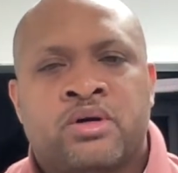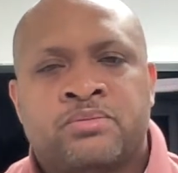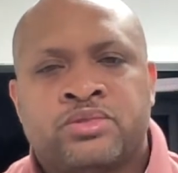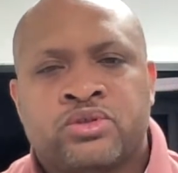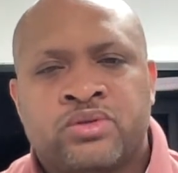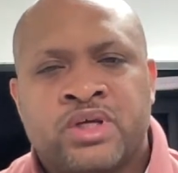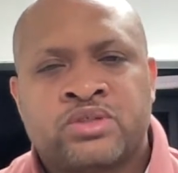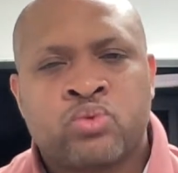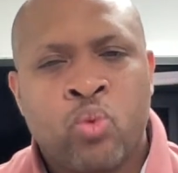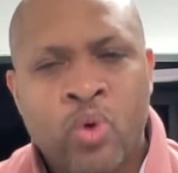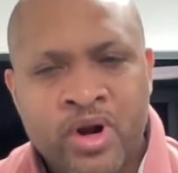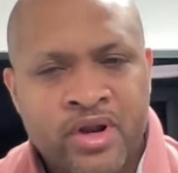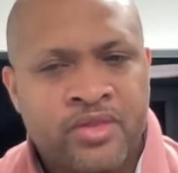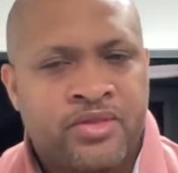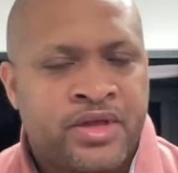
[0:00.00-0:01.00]
so that's
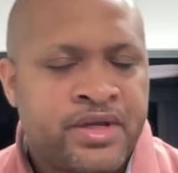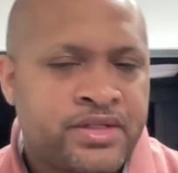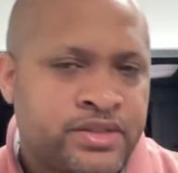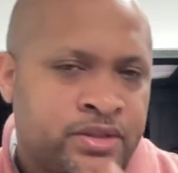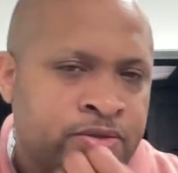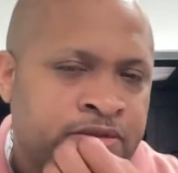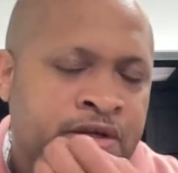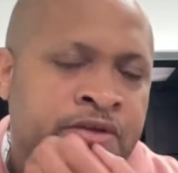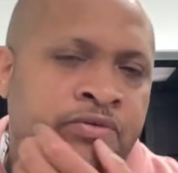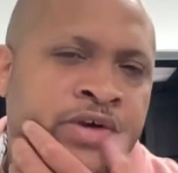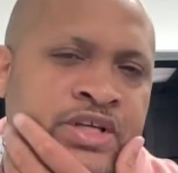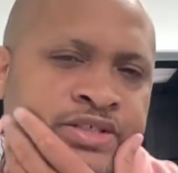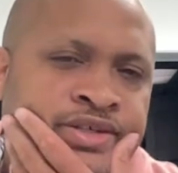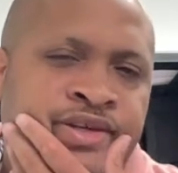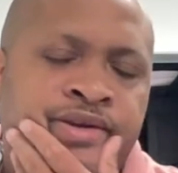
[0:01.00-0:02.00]
one of the things. So it's
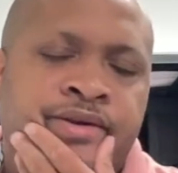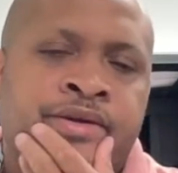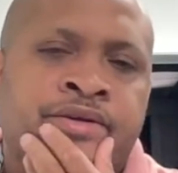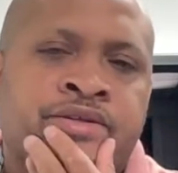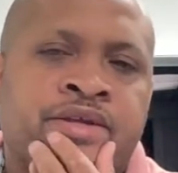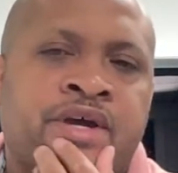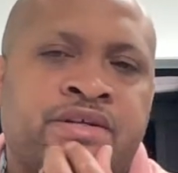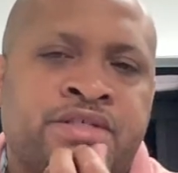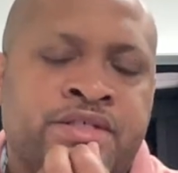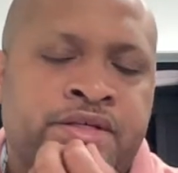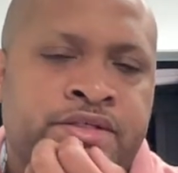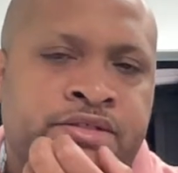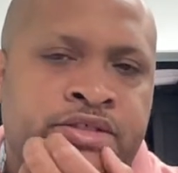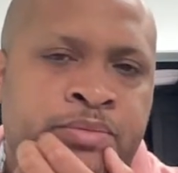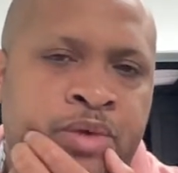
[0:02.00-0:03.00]
interesting. It's not
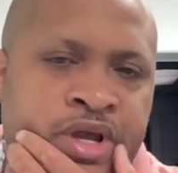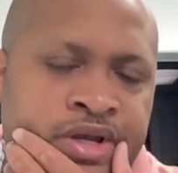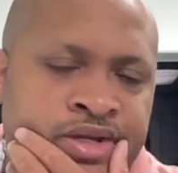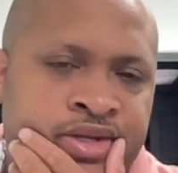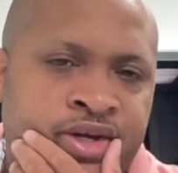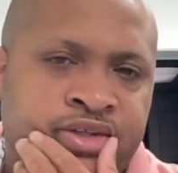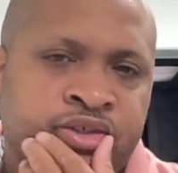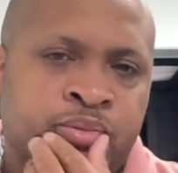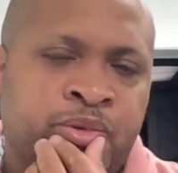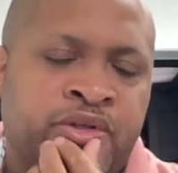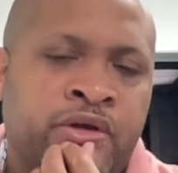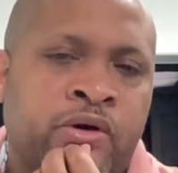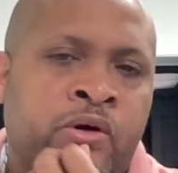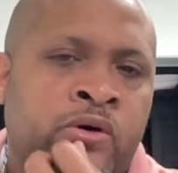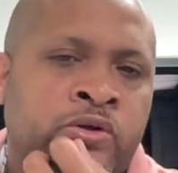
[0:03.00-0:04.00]
just semiconductors, but
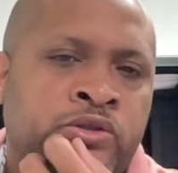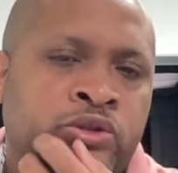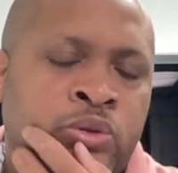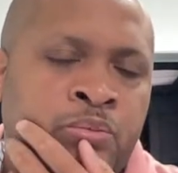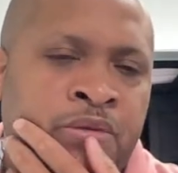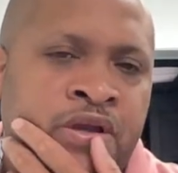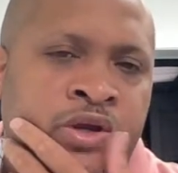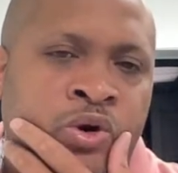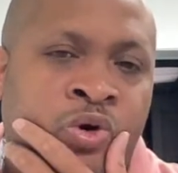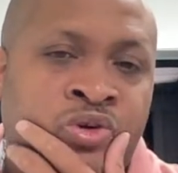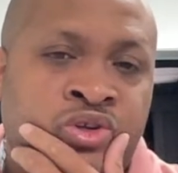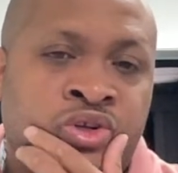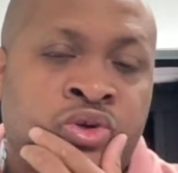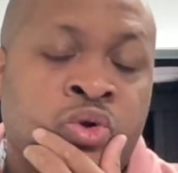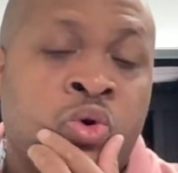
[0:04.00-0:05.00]
they also make
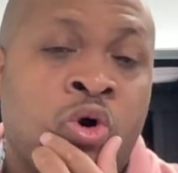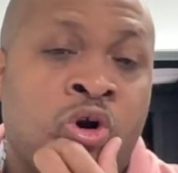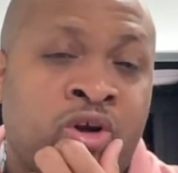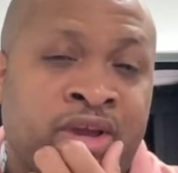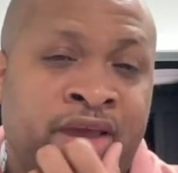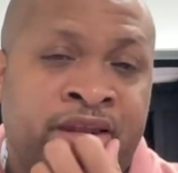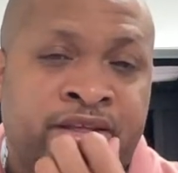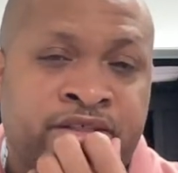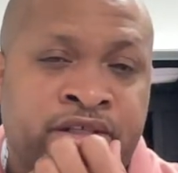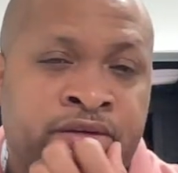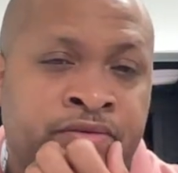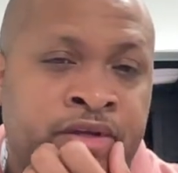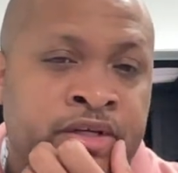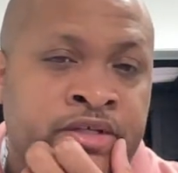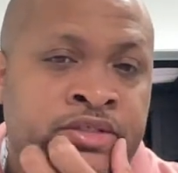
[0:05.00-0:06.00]
the new organic
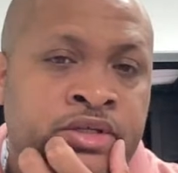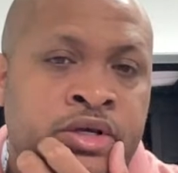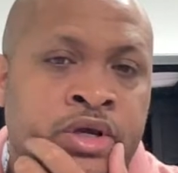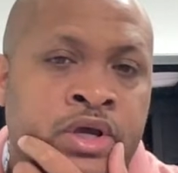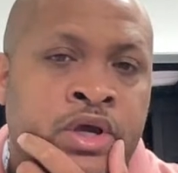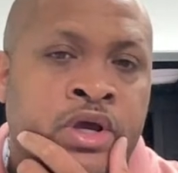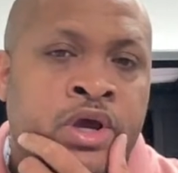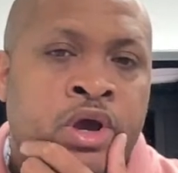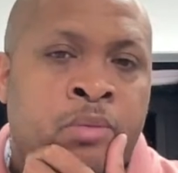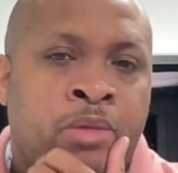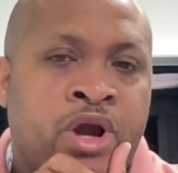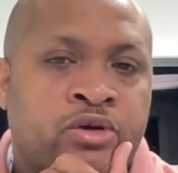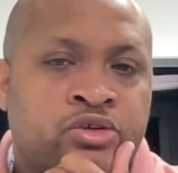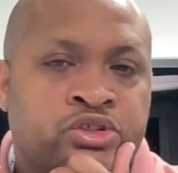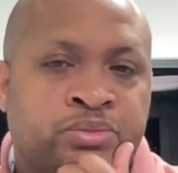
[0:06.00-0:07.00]
TVs.
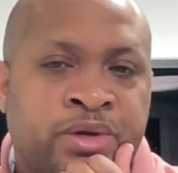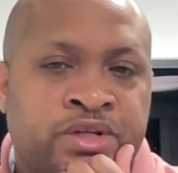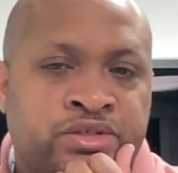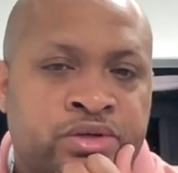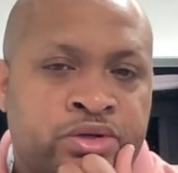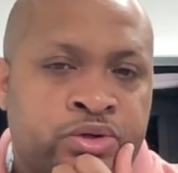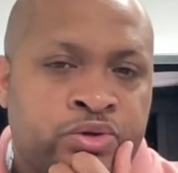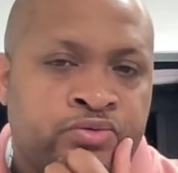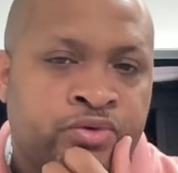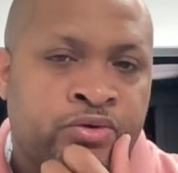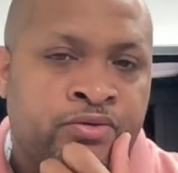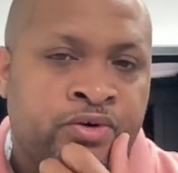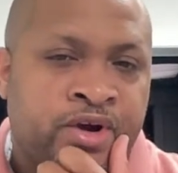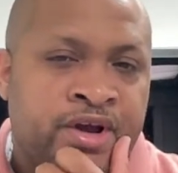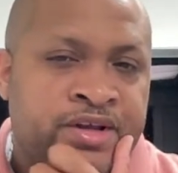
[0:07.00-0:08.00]
Micro displays are used for a
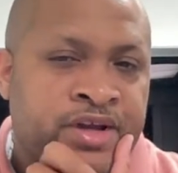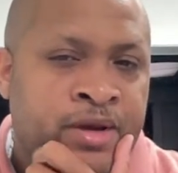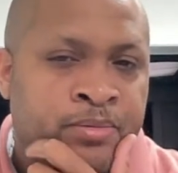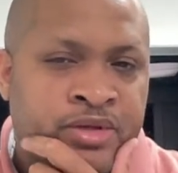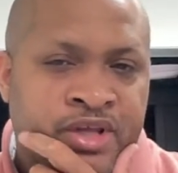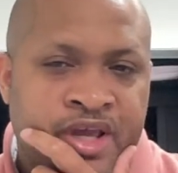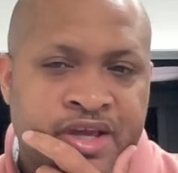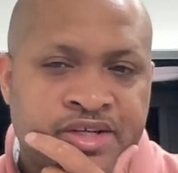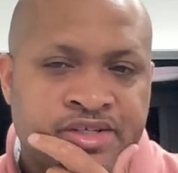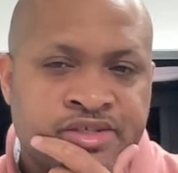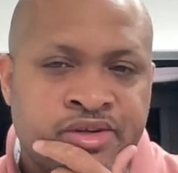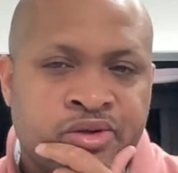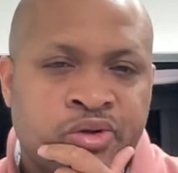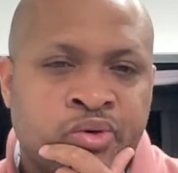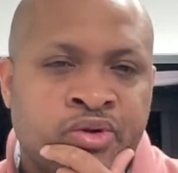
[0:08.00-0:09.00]
variety of applications,
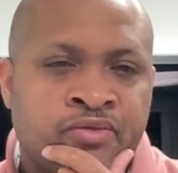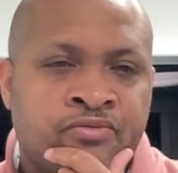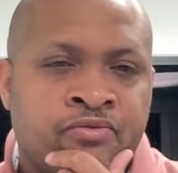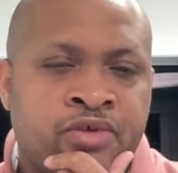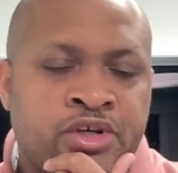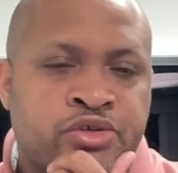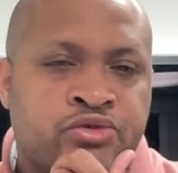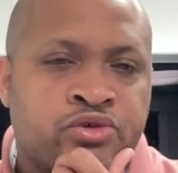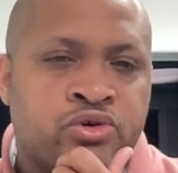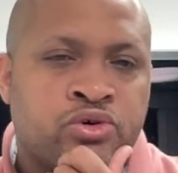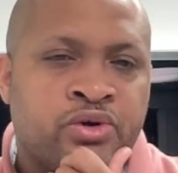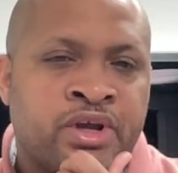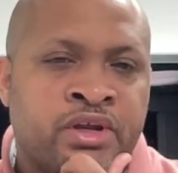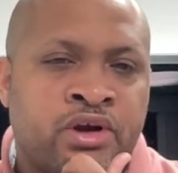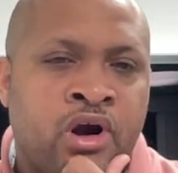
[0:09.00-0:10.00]
including
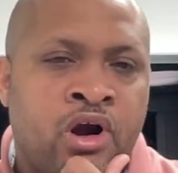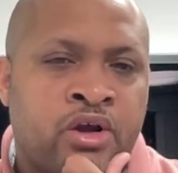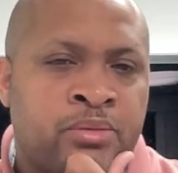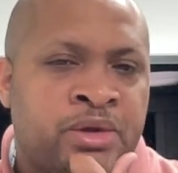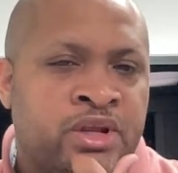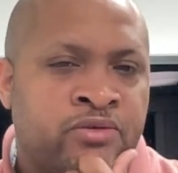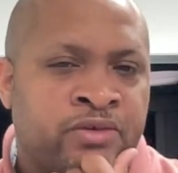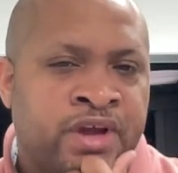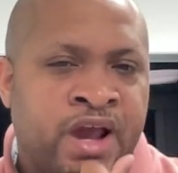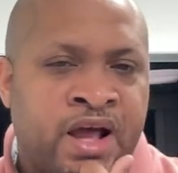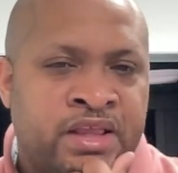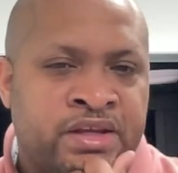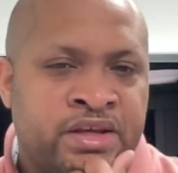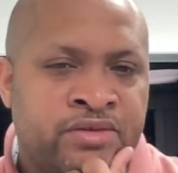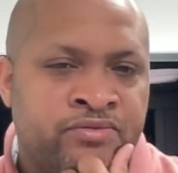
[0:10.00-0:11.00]
visual and augmented
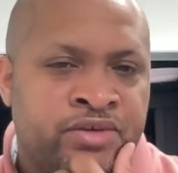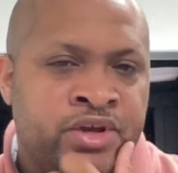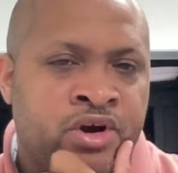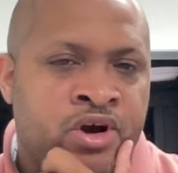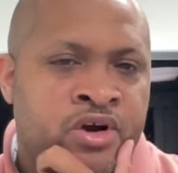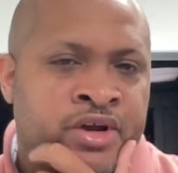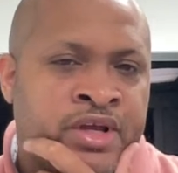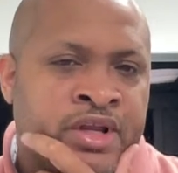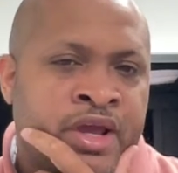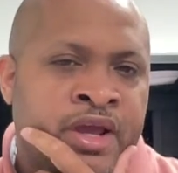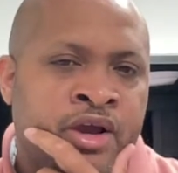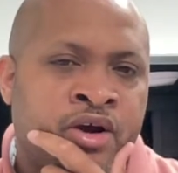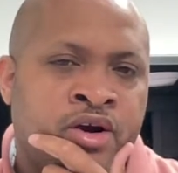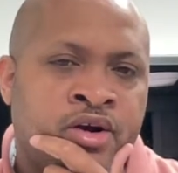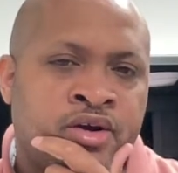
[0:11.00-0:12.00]
reality and
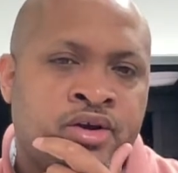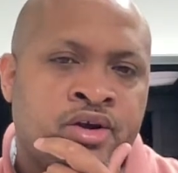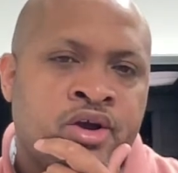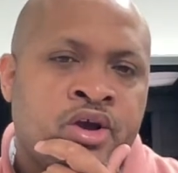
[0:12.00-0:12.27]
AR